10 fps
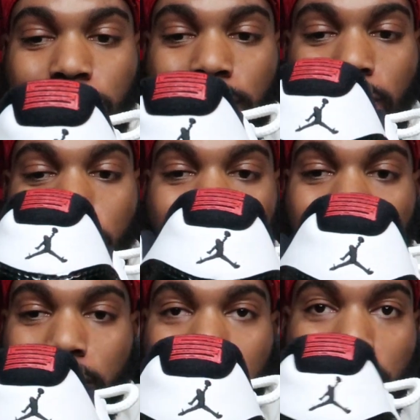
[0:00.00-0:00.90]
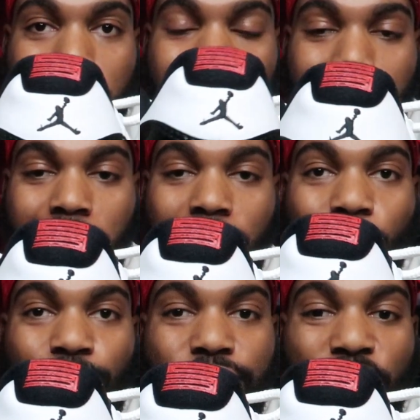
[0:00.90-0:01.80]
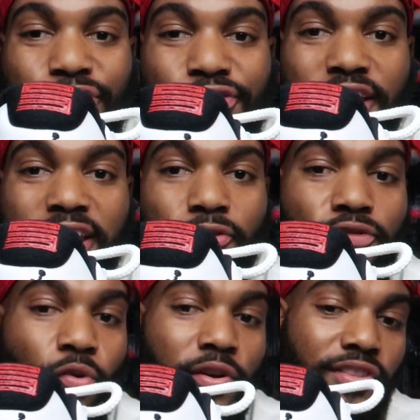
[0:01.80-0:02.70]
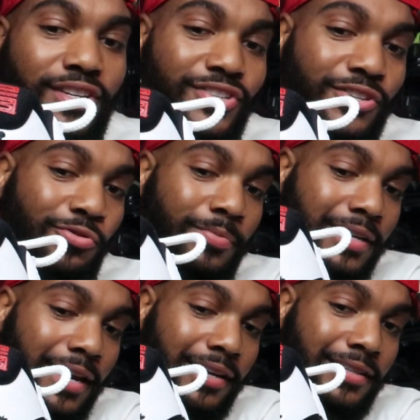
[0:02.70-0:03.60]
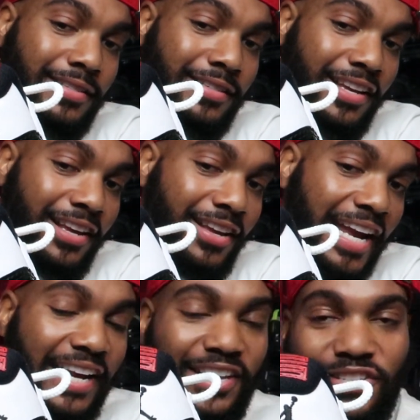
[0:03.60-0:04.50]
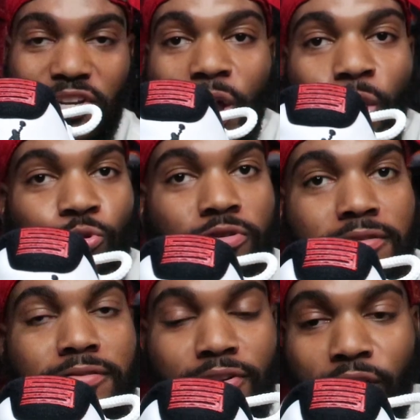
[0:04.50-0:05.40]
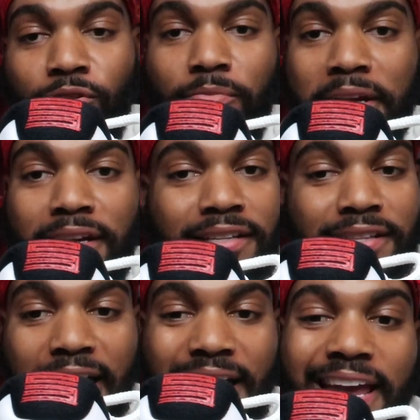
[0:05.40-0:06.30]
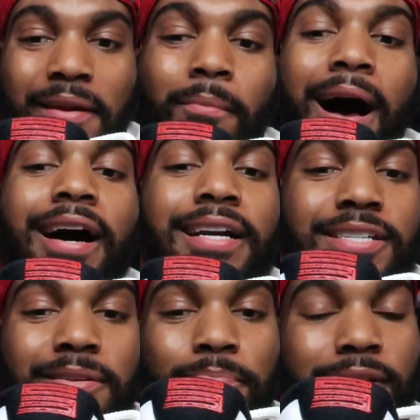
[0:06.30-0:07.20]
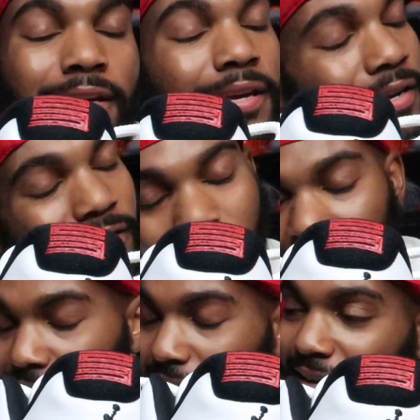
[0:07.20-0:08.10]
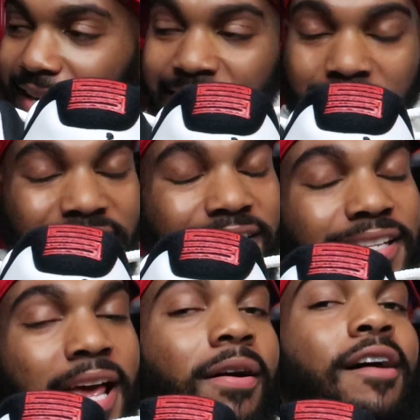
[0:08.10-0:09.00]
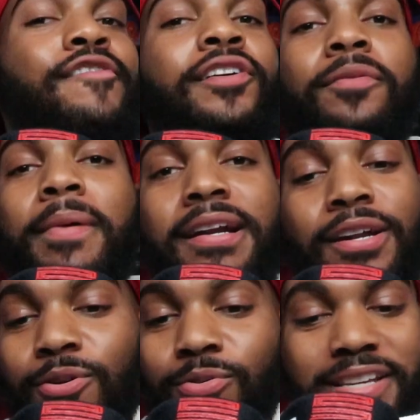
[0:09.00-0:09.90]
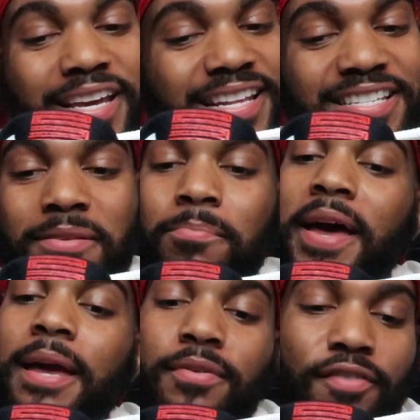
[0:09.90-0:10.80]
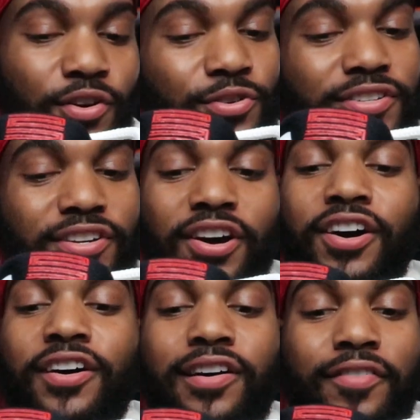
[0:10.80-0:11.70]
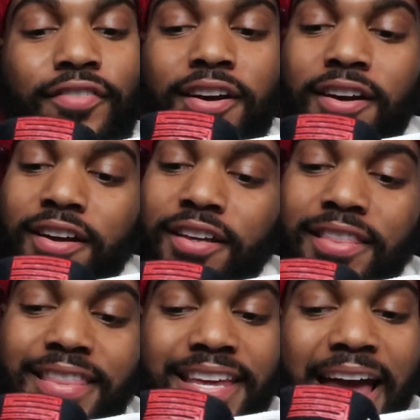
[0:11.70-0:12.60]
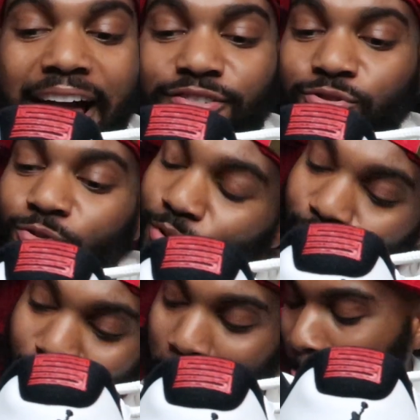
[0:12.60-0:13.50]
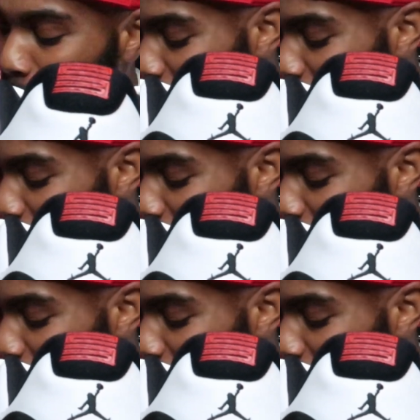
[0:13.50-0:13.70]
So that was very fitting for this shoe, because it is a low, you know, meaning that, in my honest opinion, again, this is just how I feel about lows, it is the baby version of the actual